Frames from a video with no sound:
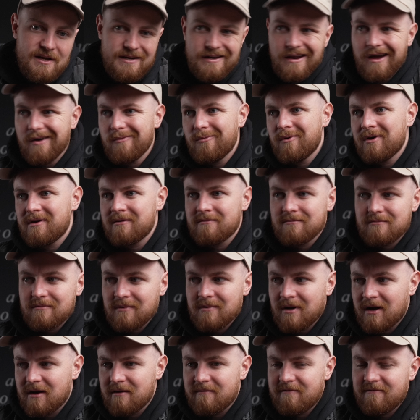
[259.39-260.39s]
No
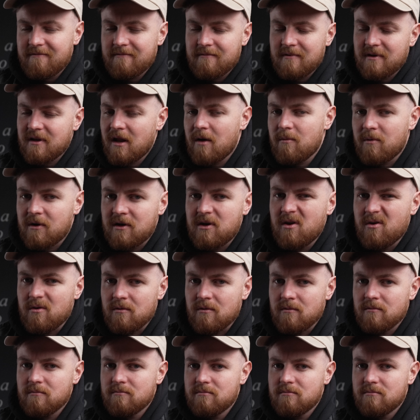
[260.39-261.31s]
one knew.